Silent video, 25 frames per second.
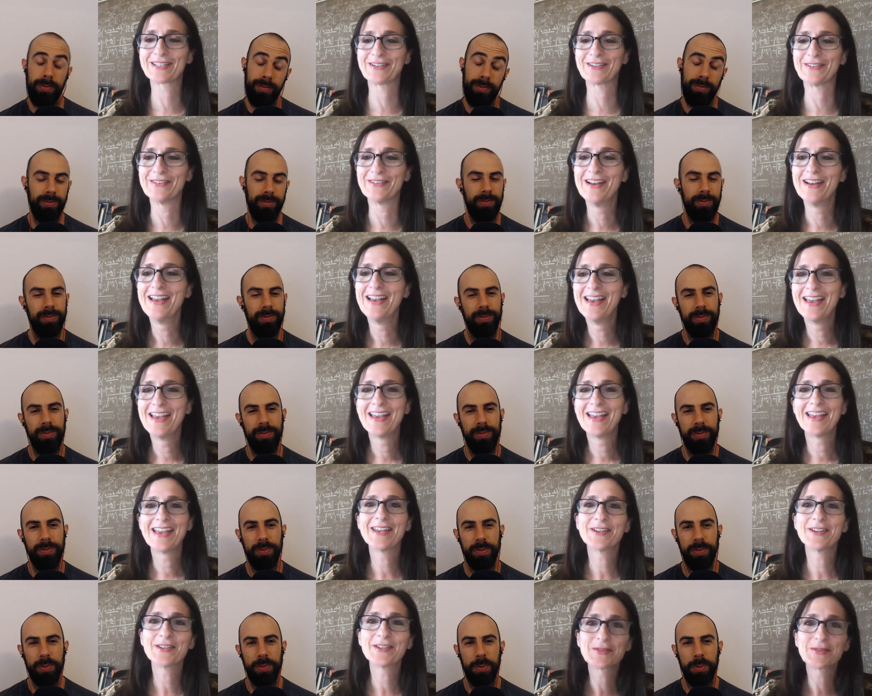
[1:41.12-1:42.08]
Speaker 1: So
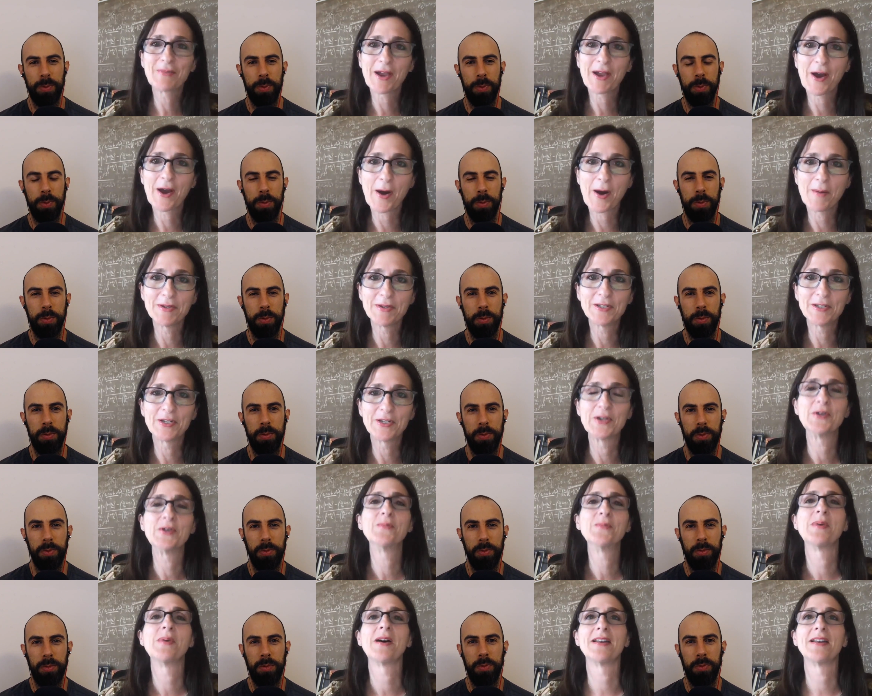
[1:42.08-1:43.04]
it is my hobby
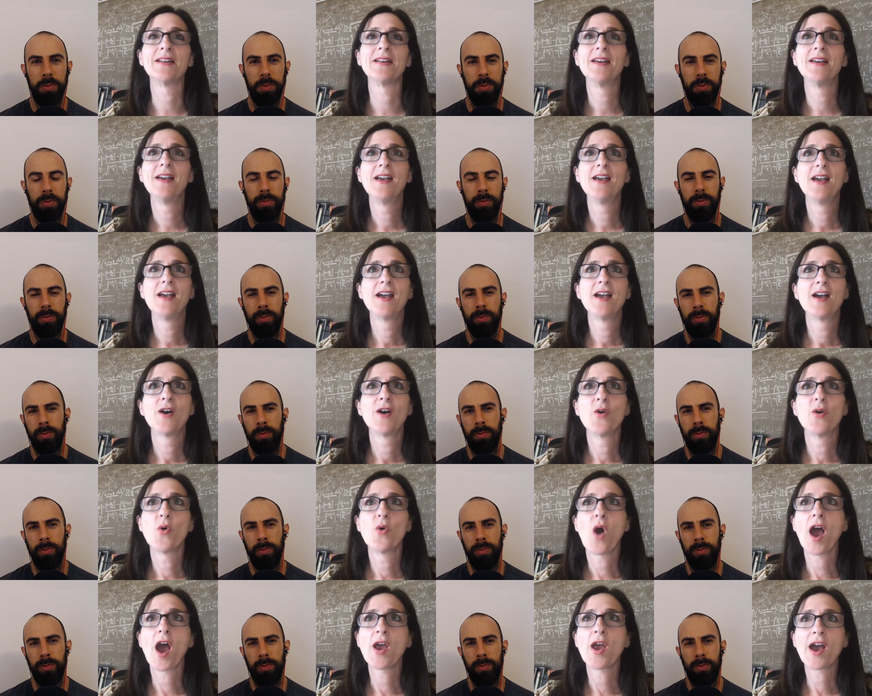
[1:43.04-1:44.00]
too, but
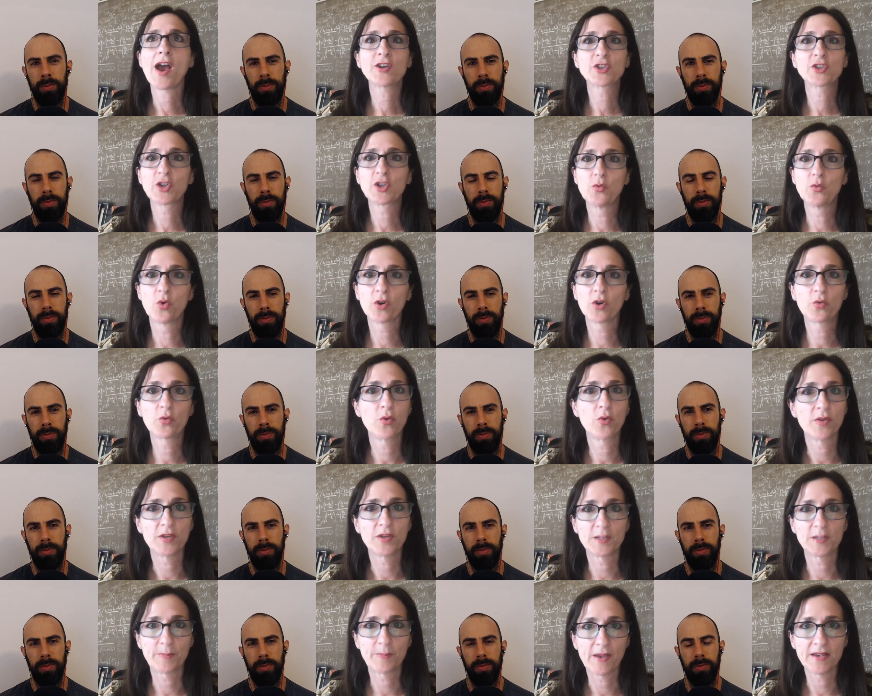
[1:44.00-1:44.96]
I actually work
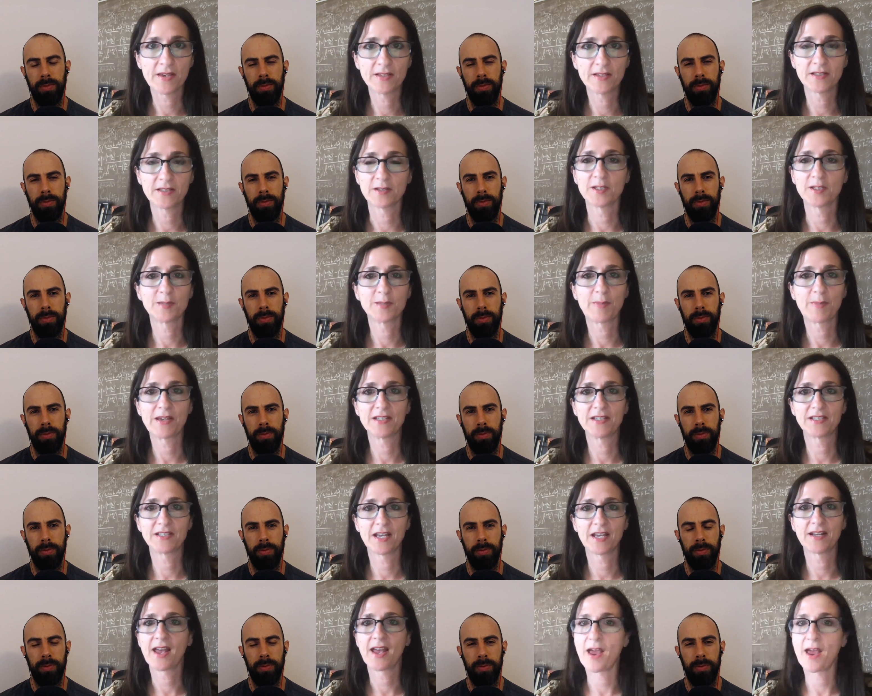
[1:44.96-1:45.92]
with space and
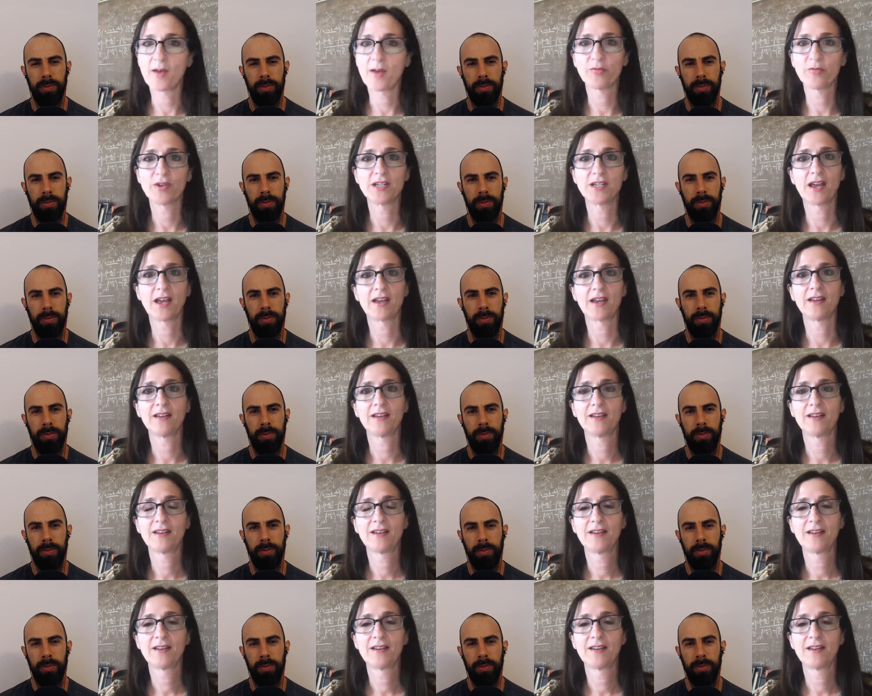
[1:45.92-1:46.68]
space data every day.